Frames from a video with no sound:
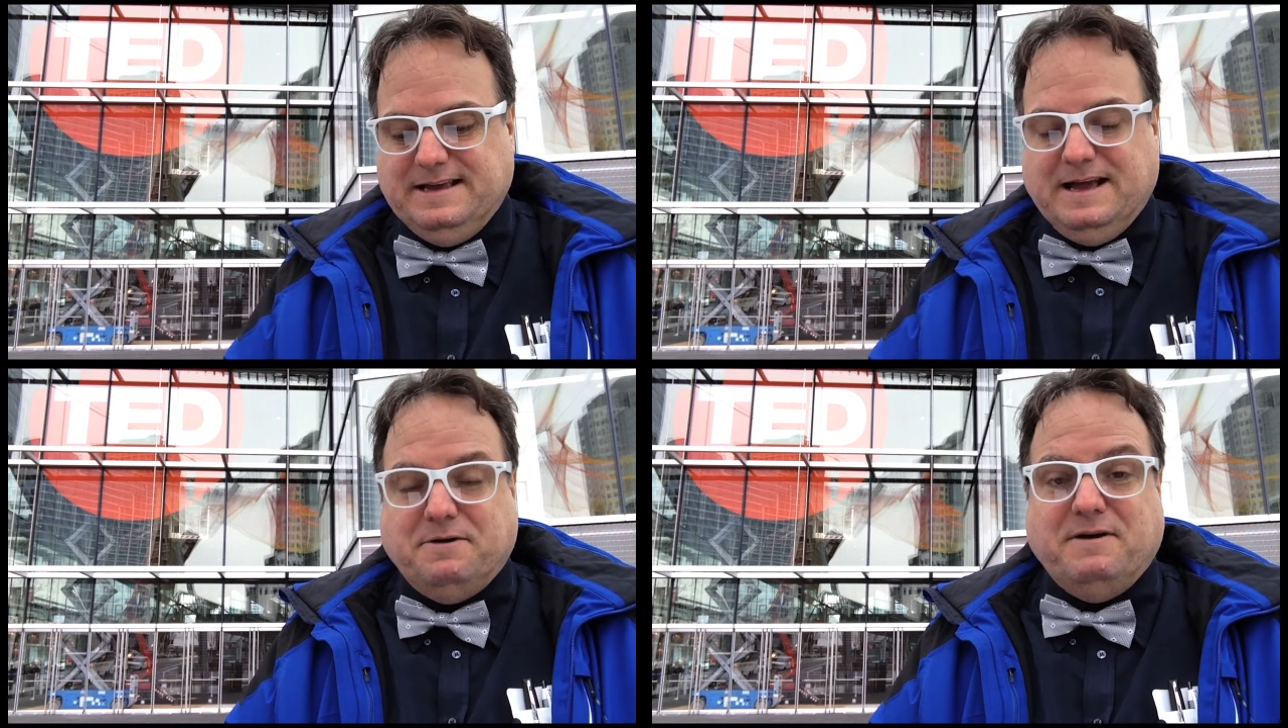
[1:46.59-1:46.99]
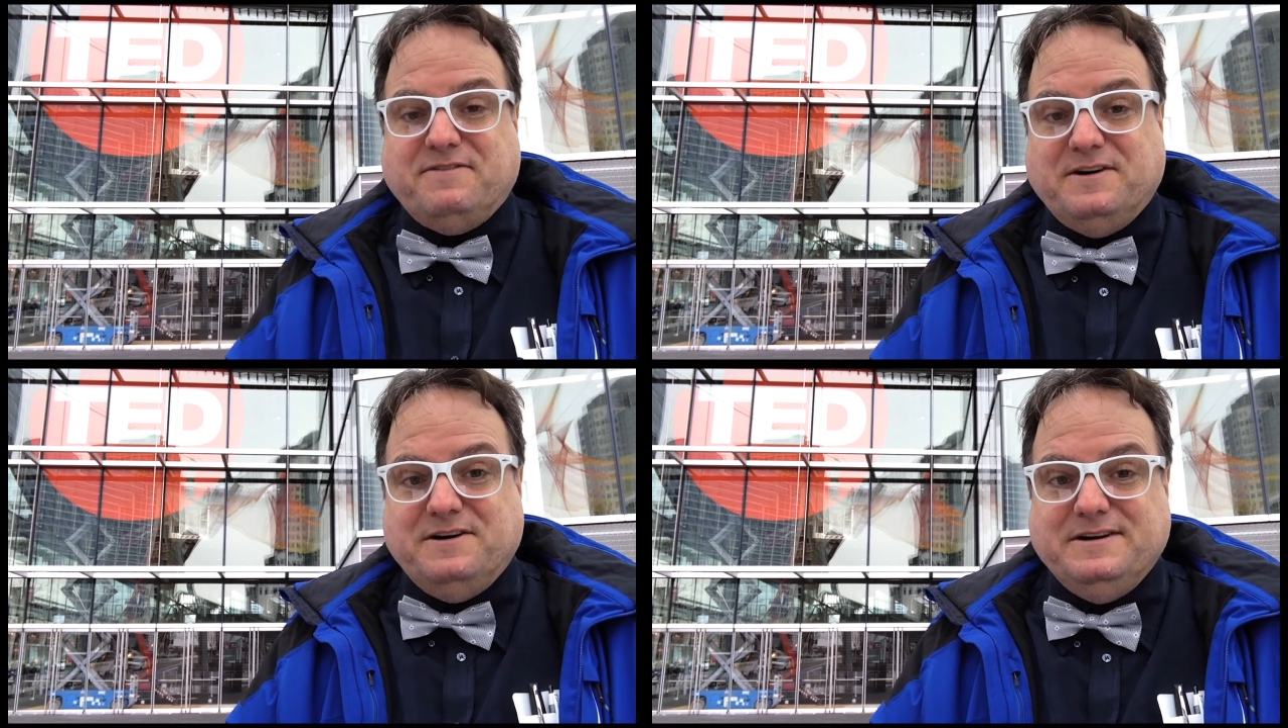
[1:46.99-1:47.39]

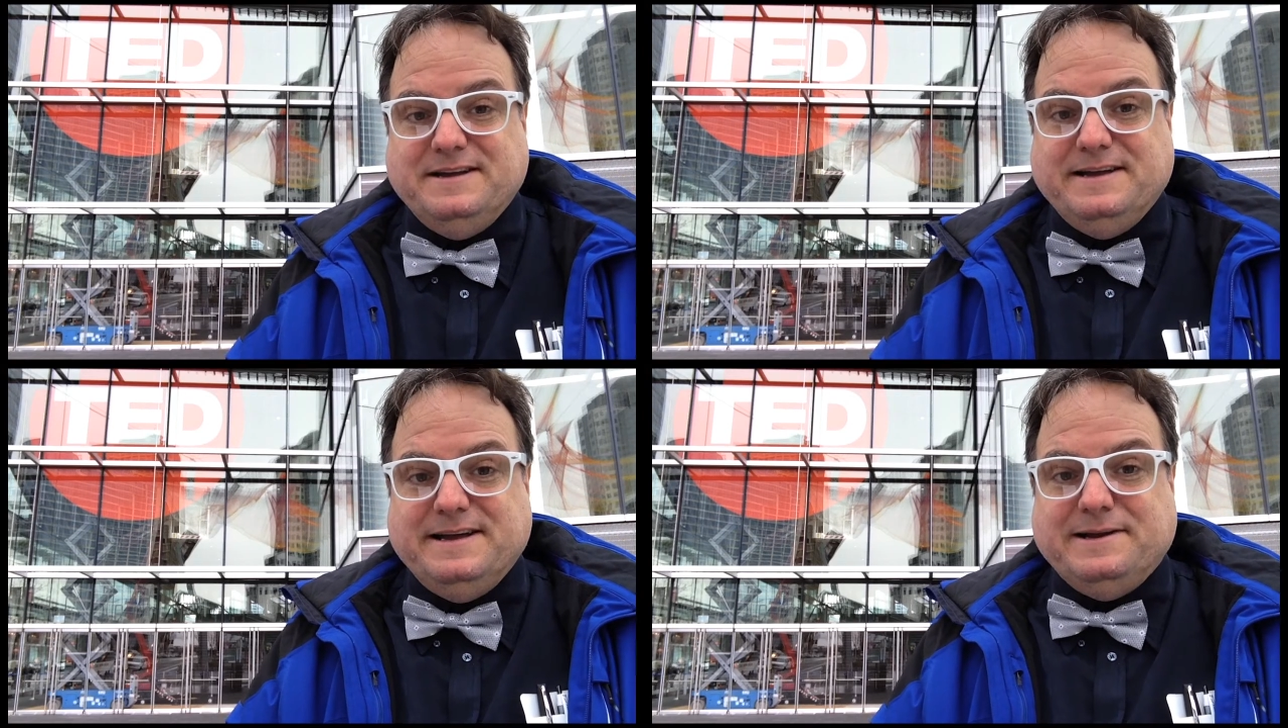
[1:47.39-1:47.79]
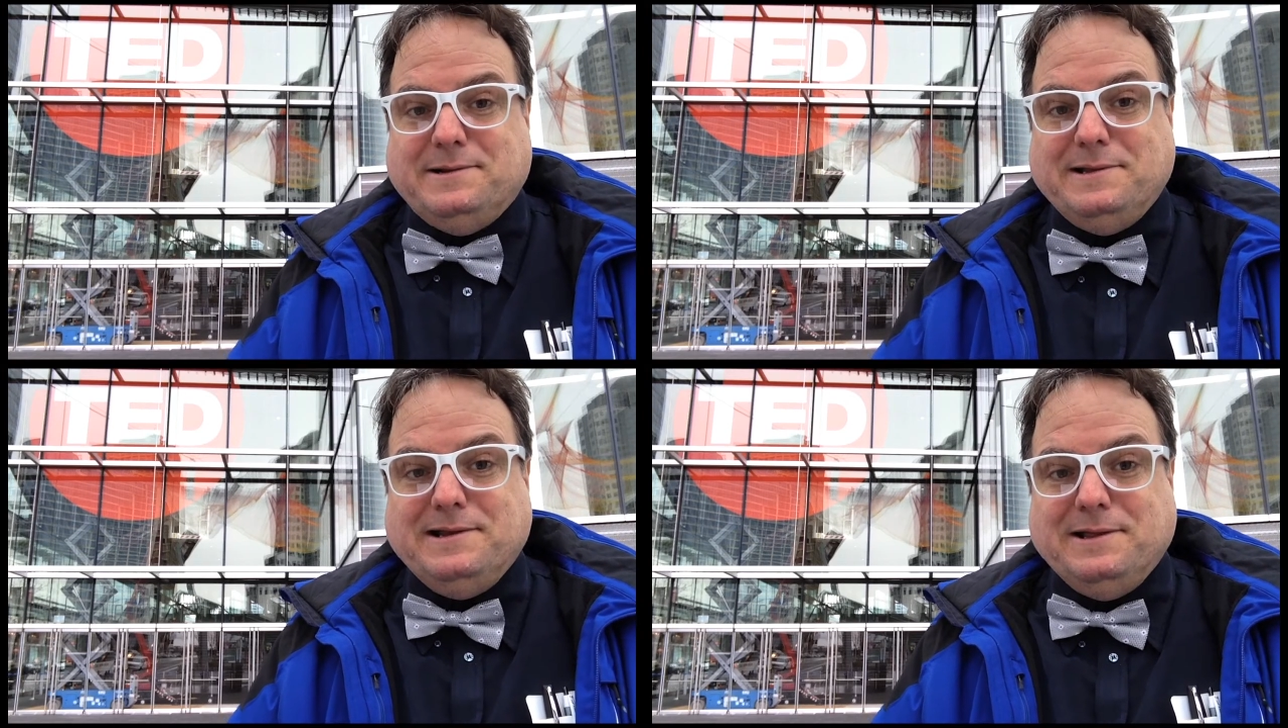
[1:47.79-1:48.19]
However, it
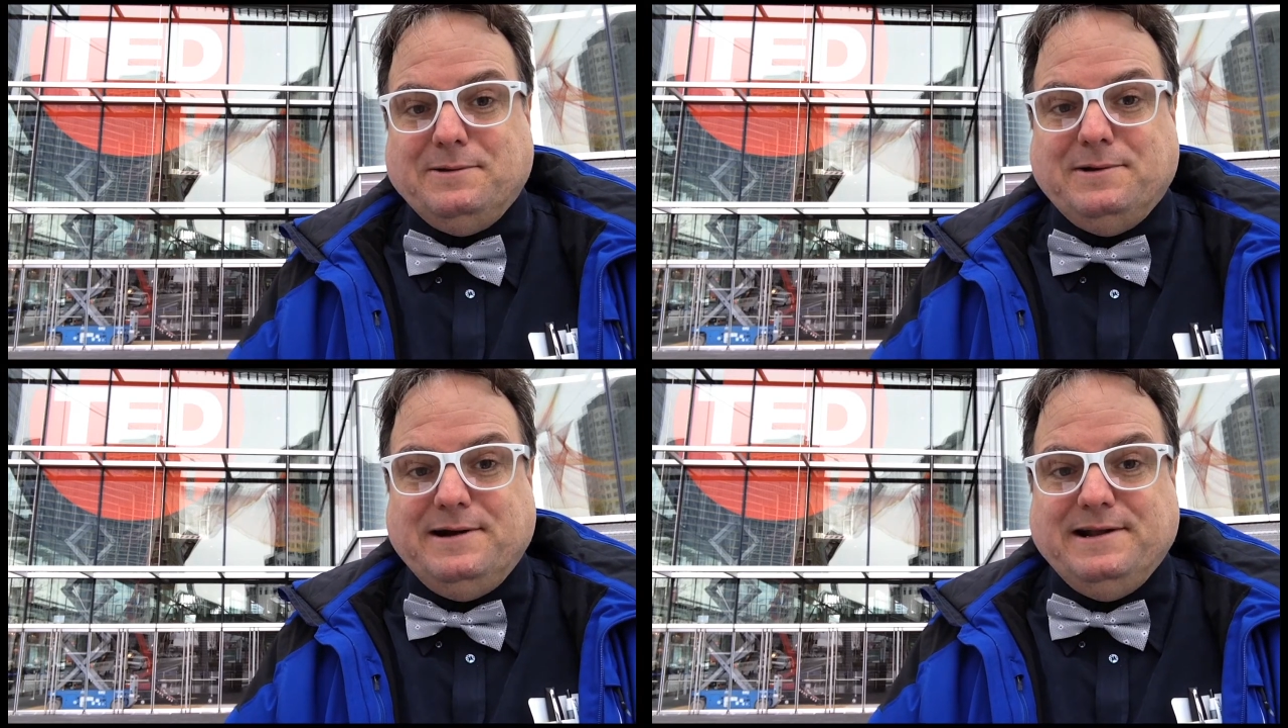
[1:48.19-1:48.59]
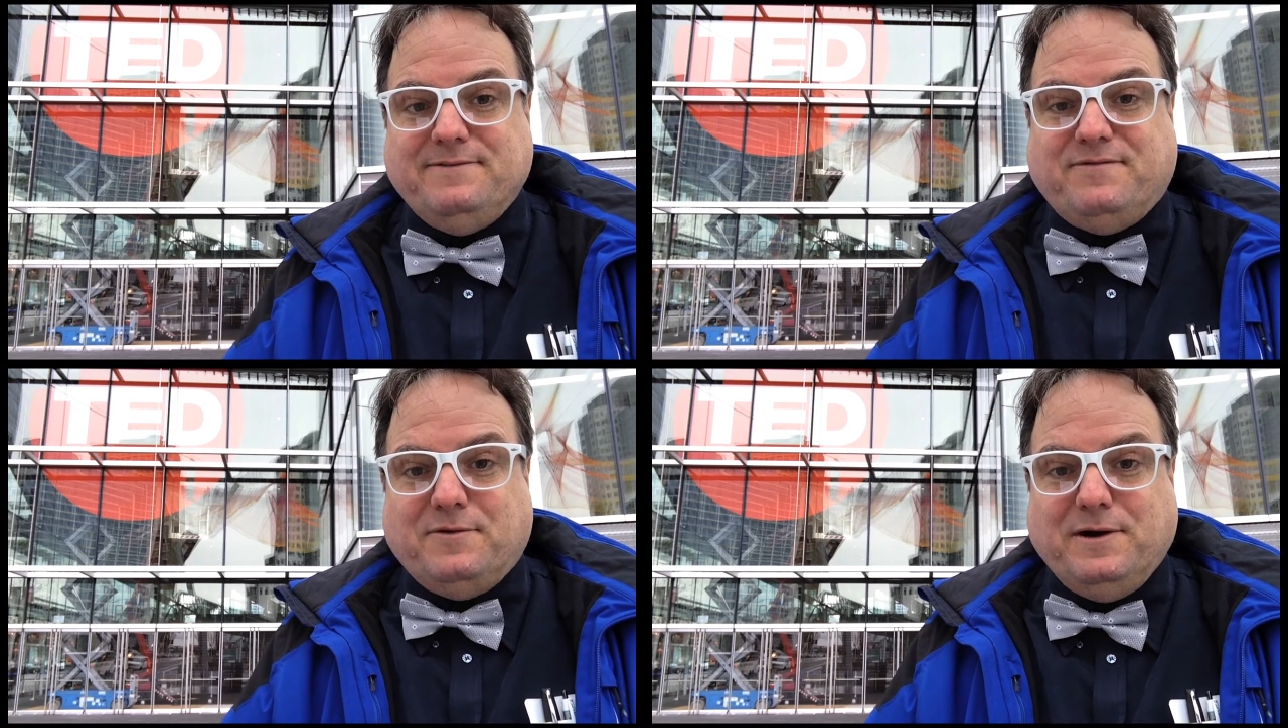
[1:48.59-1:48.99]
only lowered it
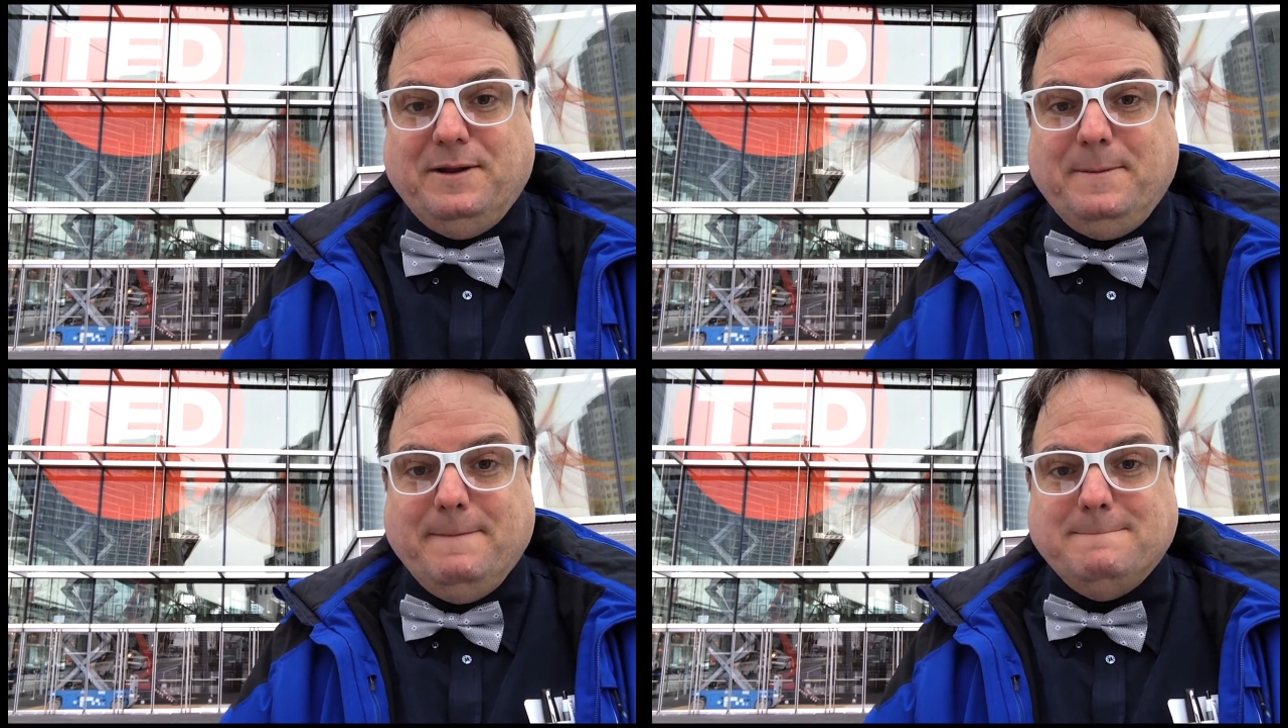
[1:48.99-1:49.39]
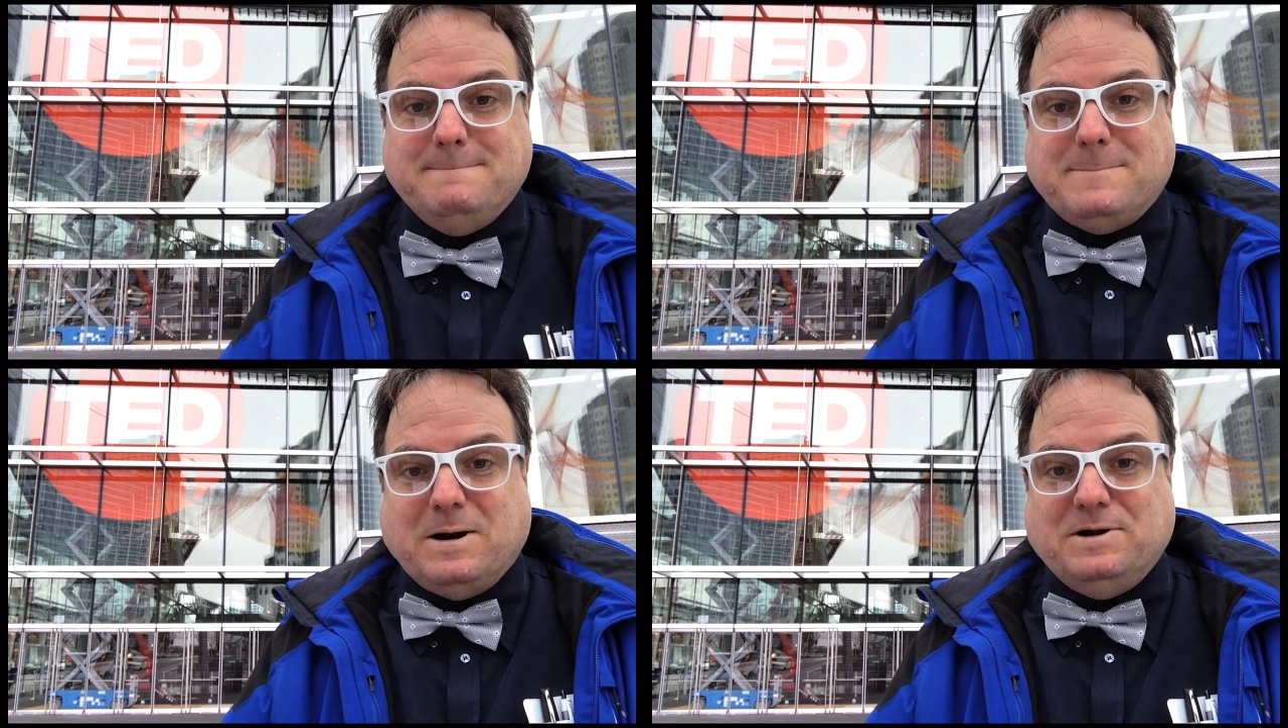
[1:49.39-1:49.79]
40
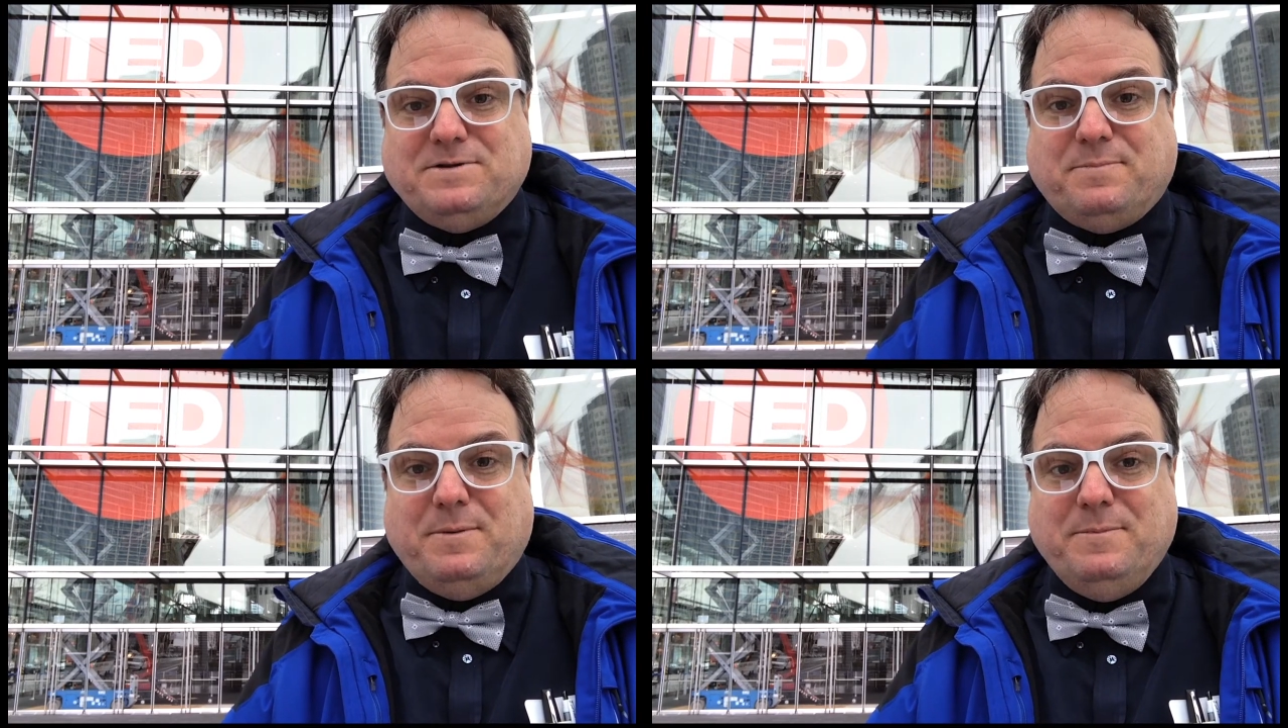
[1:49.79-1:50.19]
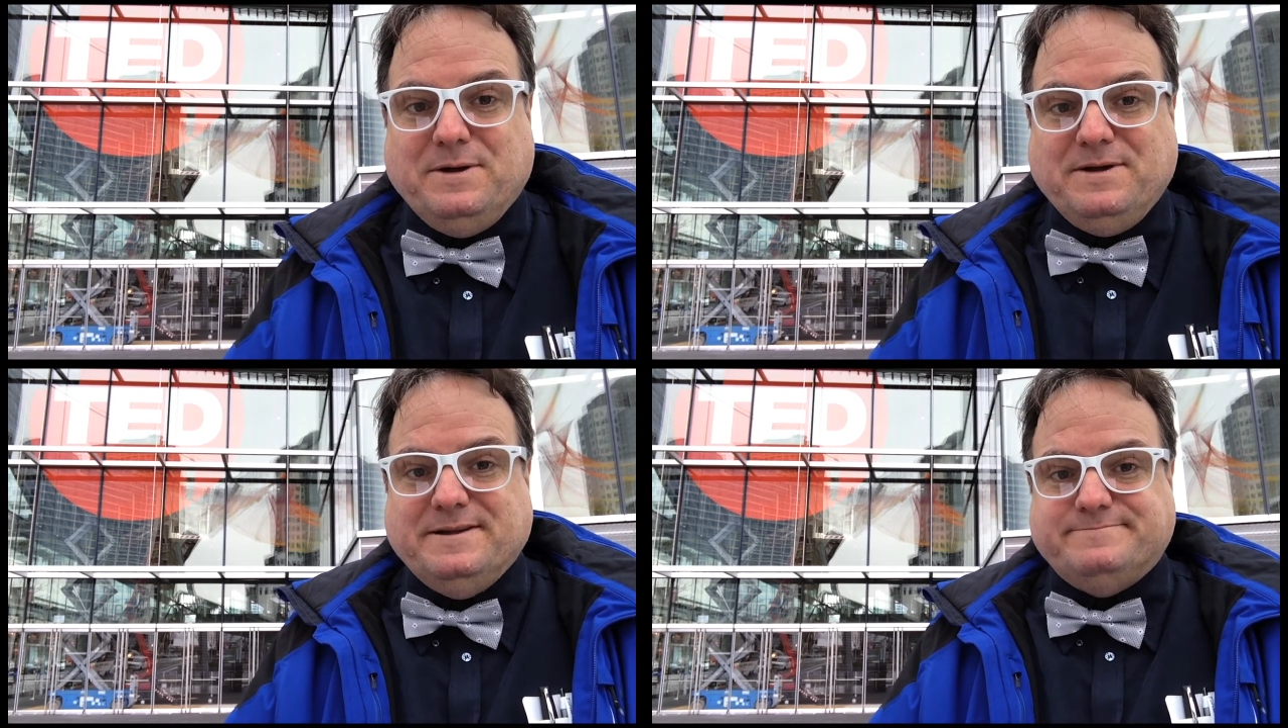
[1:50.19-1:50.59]
parts per
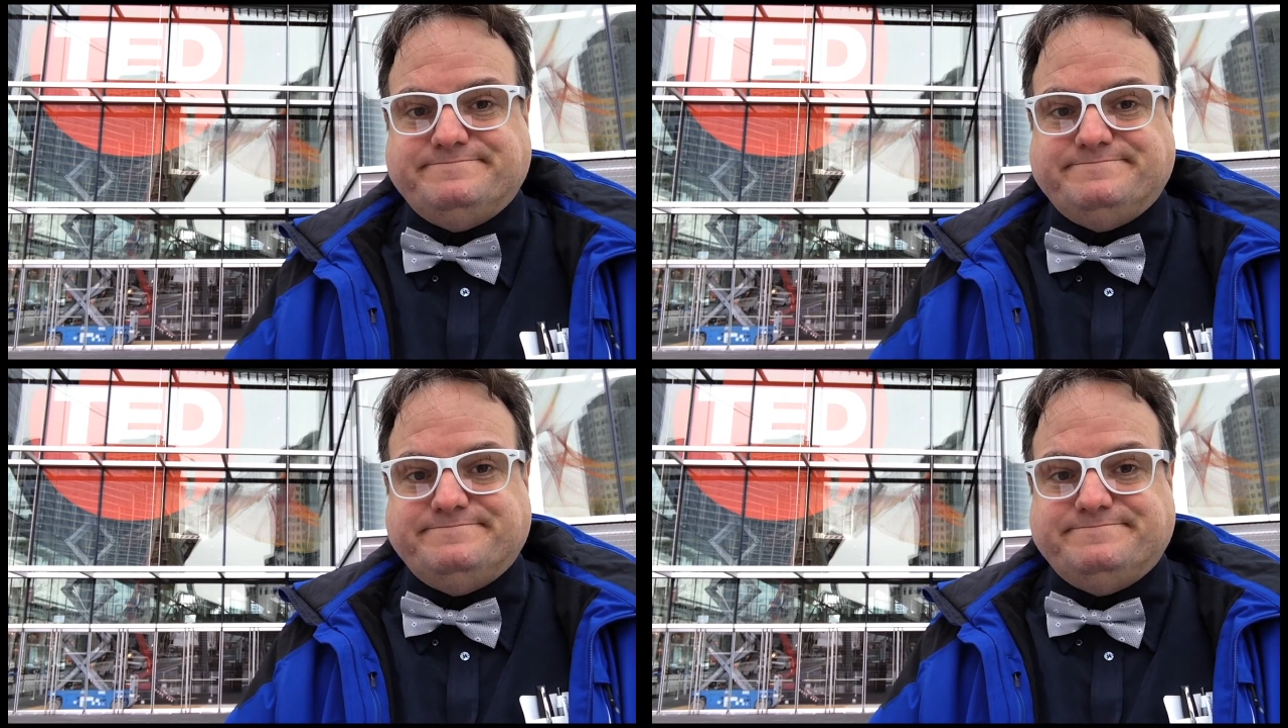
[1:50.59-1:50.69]
million.